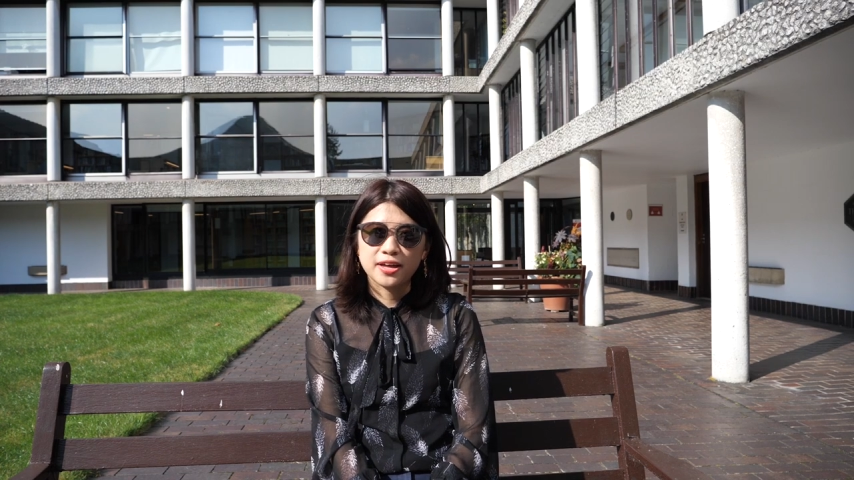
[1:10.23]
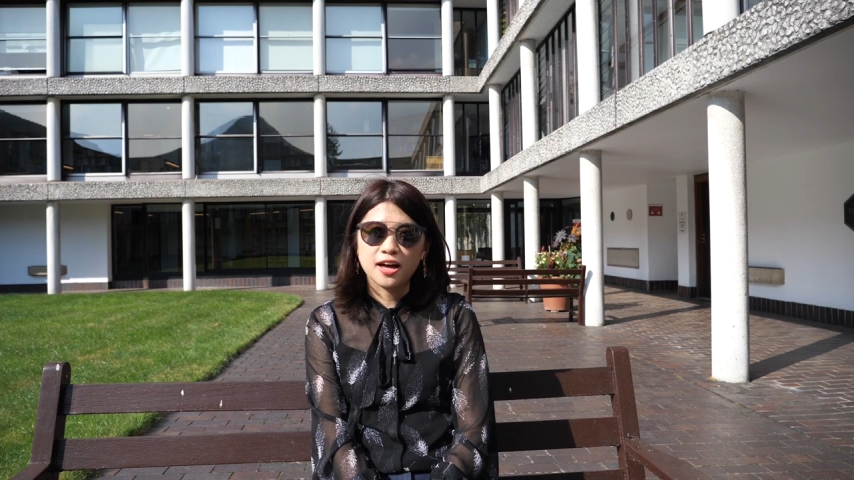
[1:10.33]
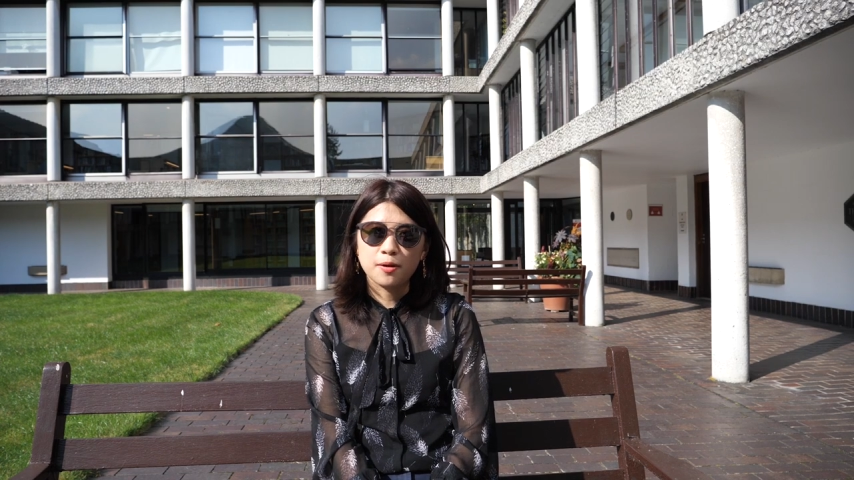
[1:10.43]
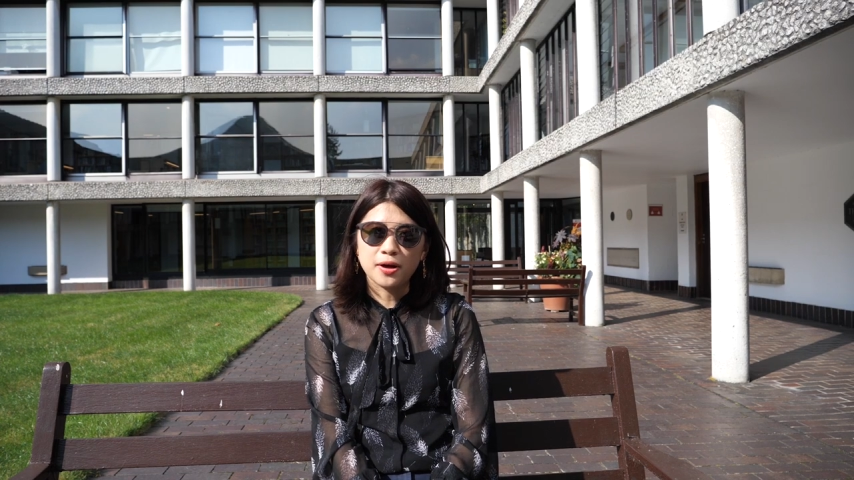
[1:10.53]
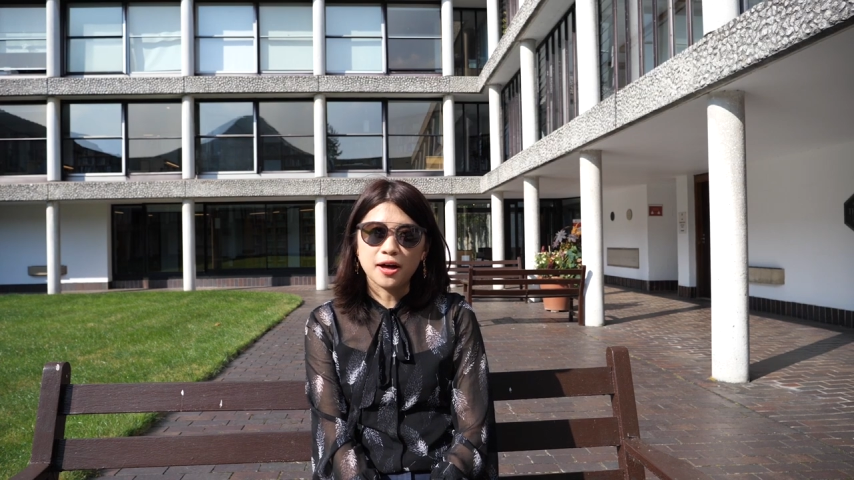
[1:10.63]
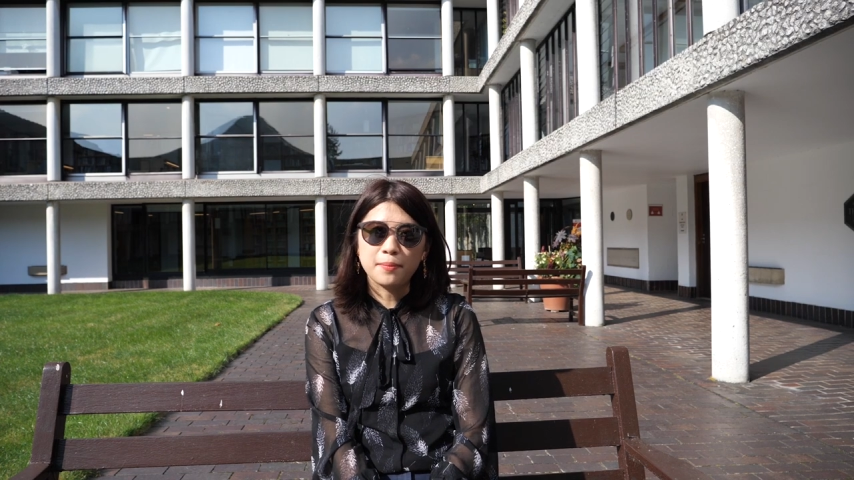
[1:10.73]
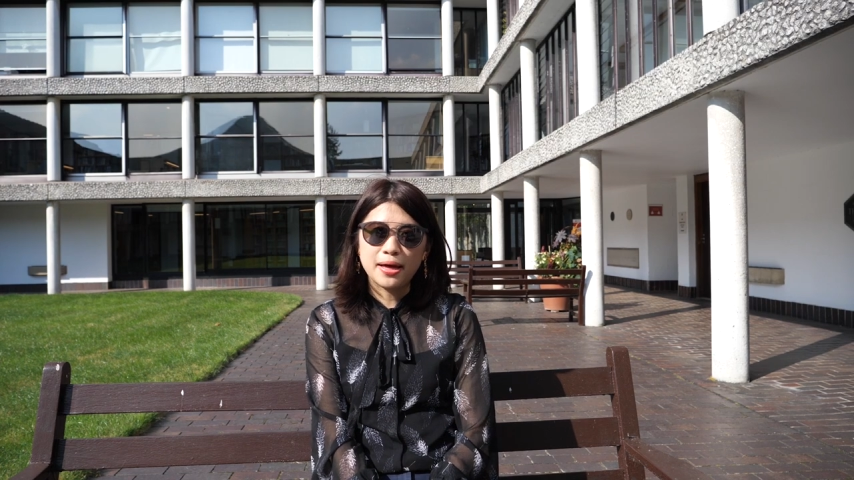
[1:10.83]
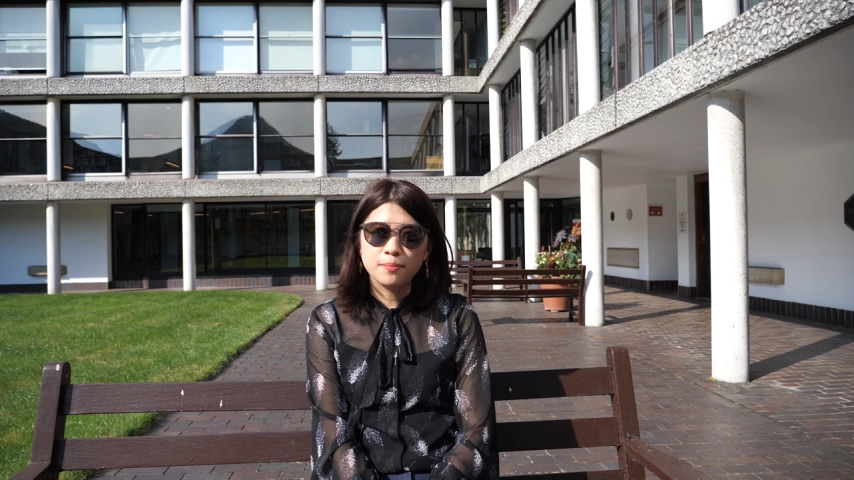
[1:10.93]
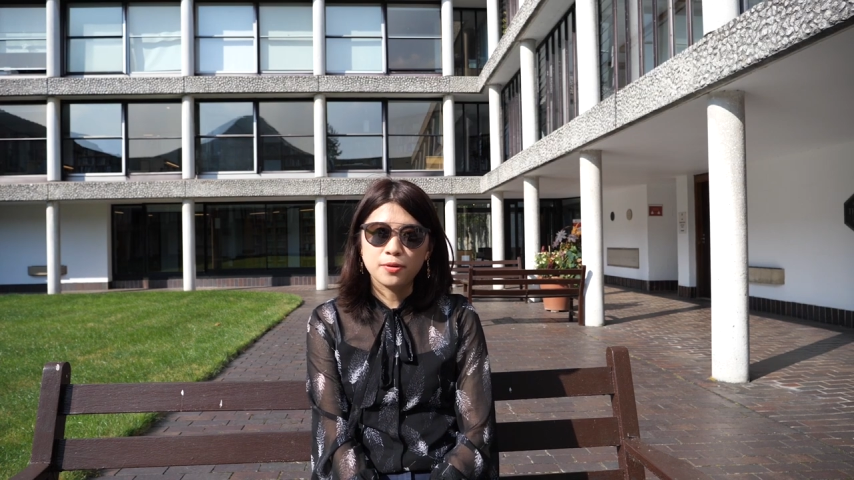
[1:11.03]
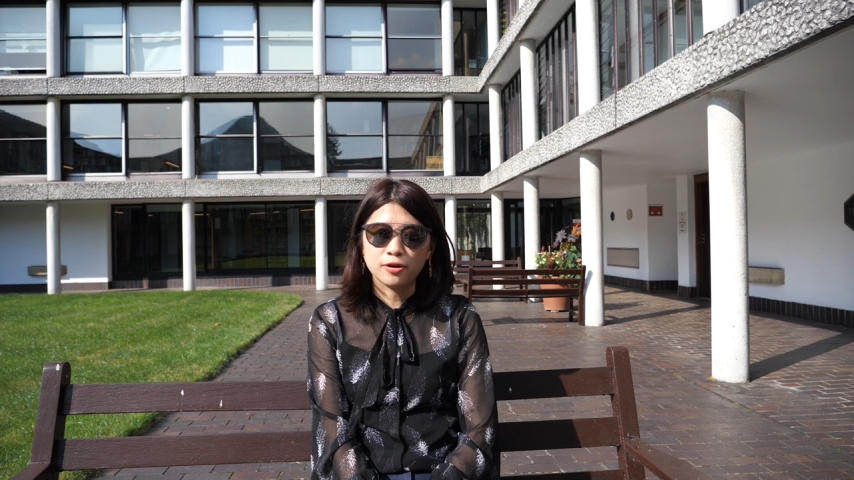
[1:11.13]
become a
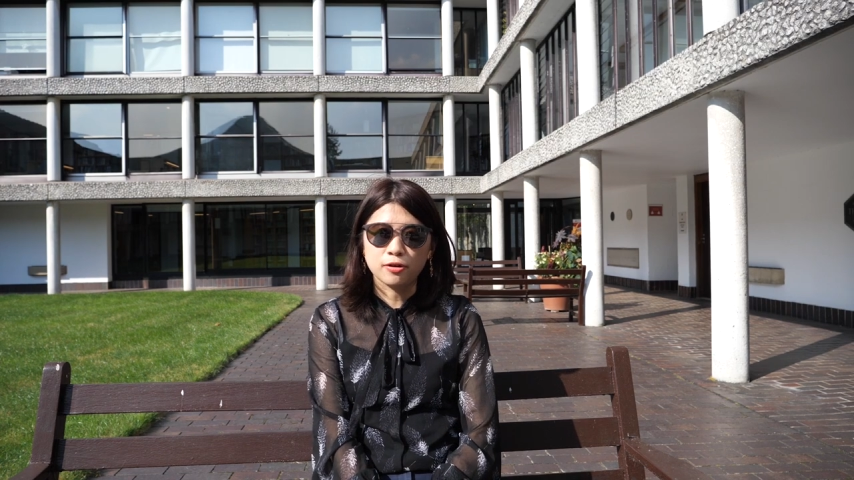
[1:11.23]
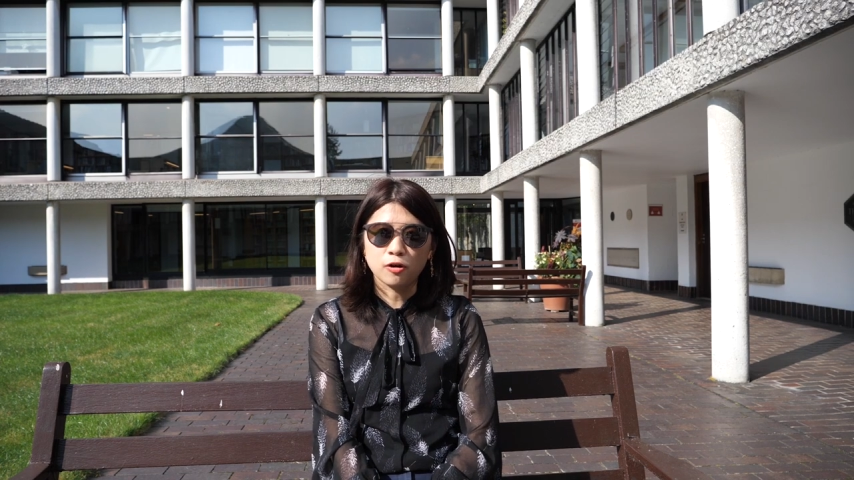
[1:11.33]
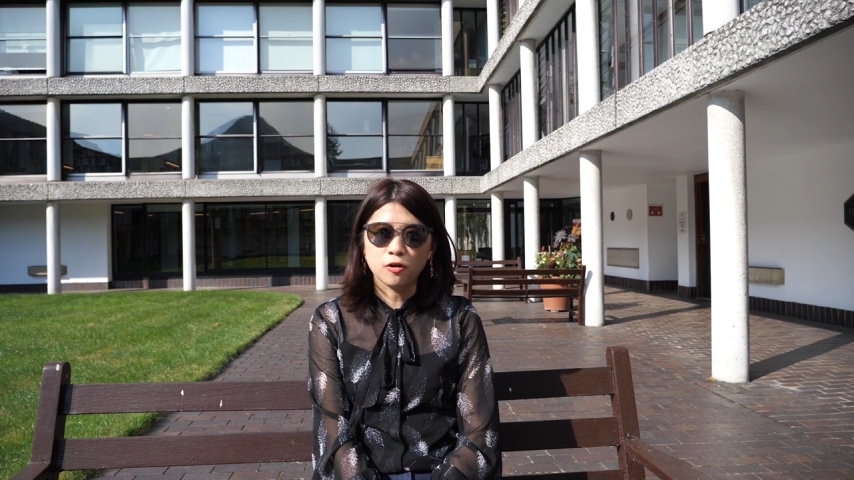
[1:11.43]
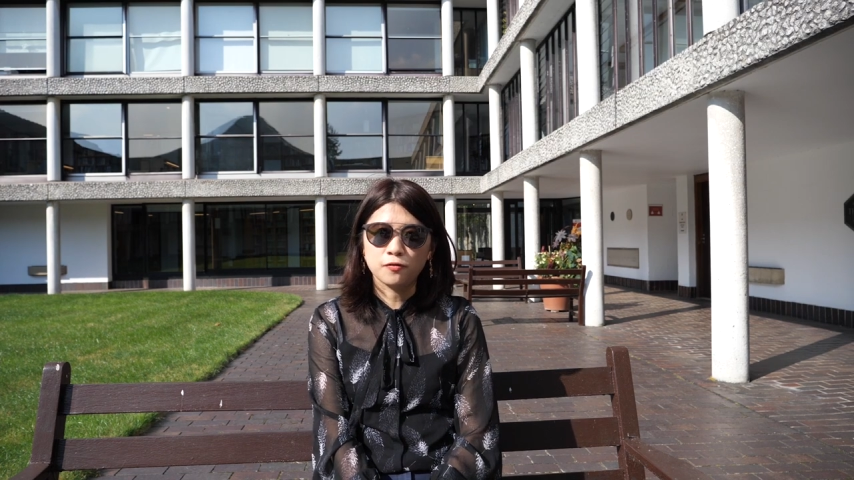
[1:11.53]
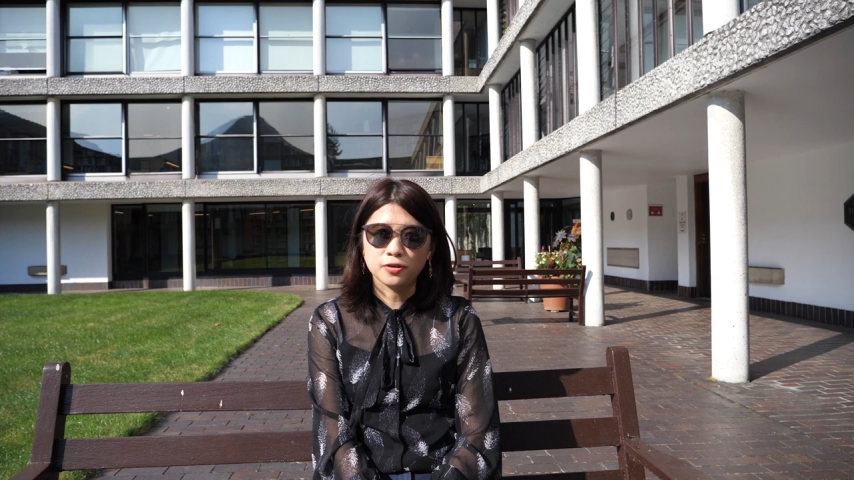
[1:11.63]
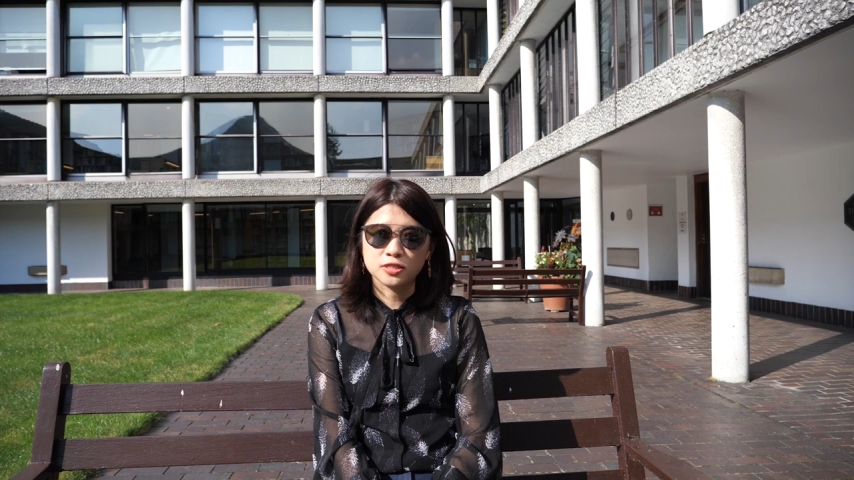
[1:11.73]
member of